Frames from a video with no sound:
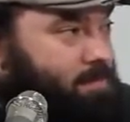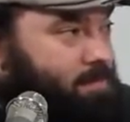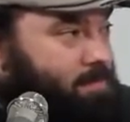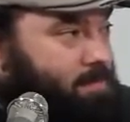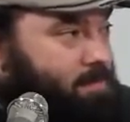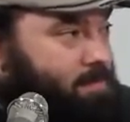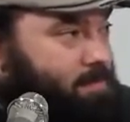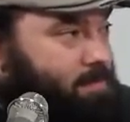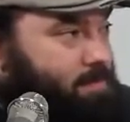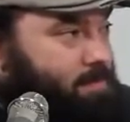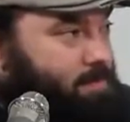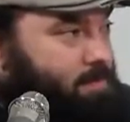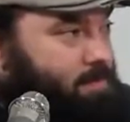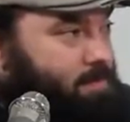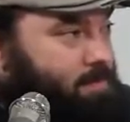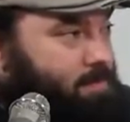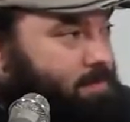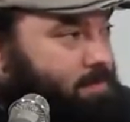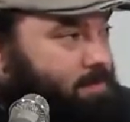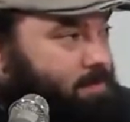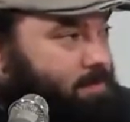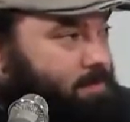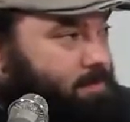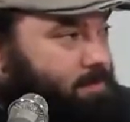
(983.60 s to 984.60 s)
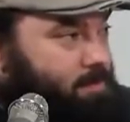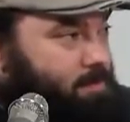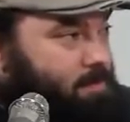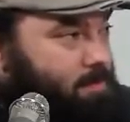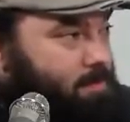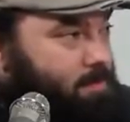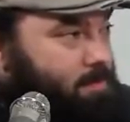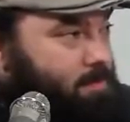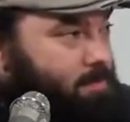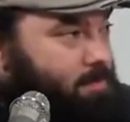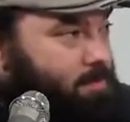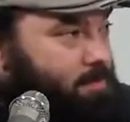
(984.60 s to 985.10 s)

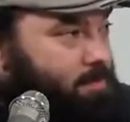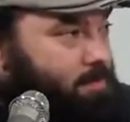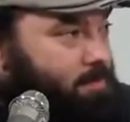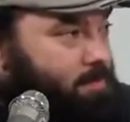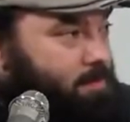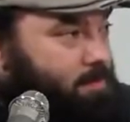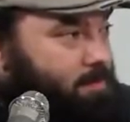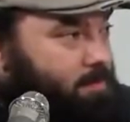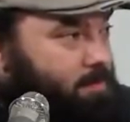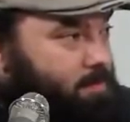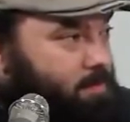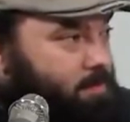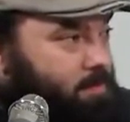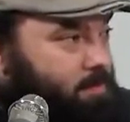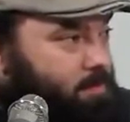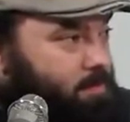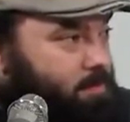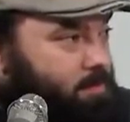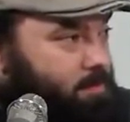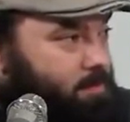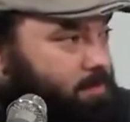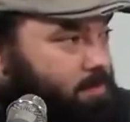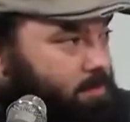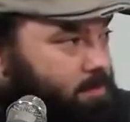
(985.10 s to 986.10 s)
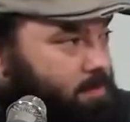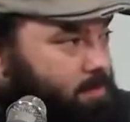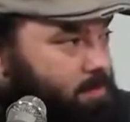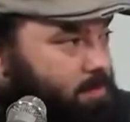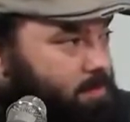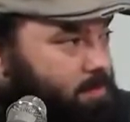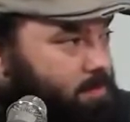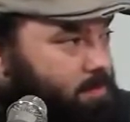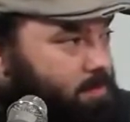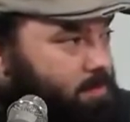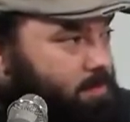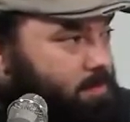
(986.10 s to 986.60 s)

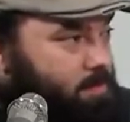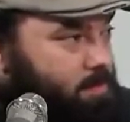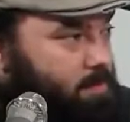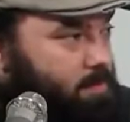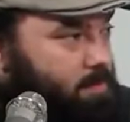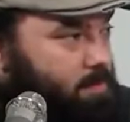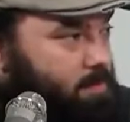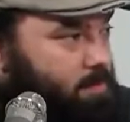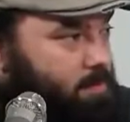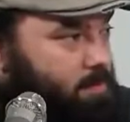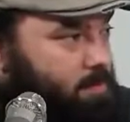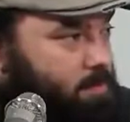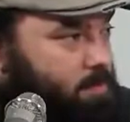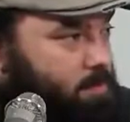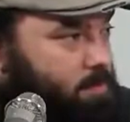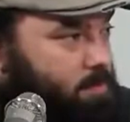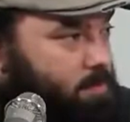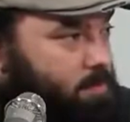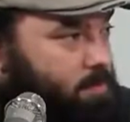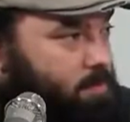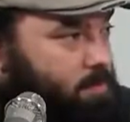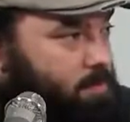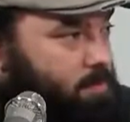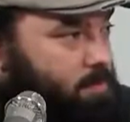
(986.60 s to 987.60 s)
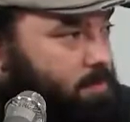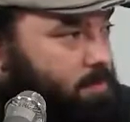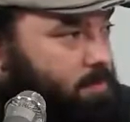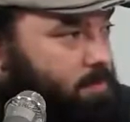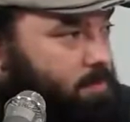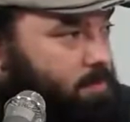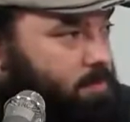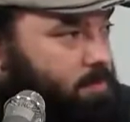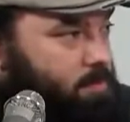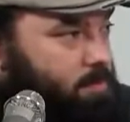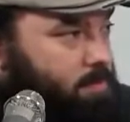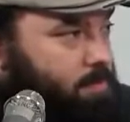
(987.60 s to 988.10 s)

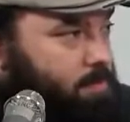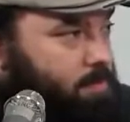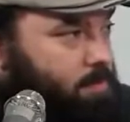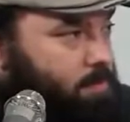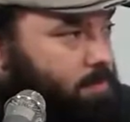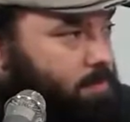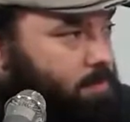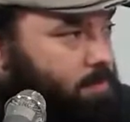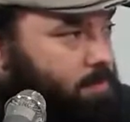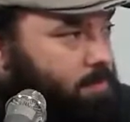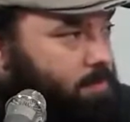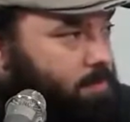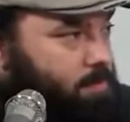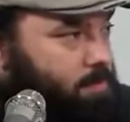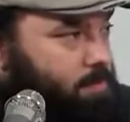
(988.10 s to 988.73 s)
This person isn't speaking.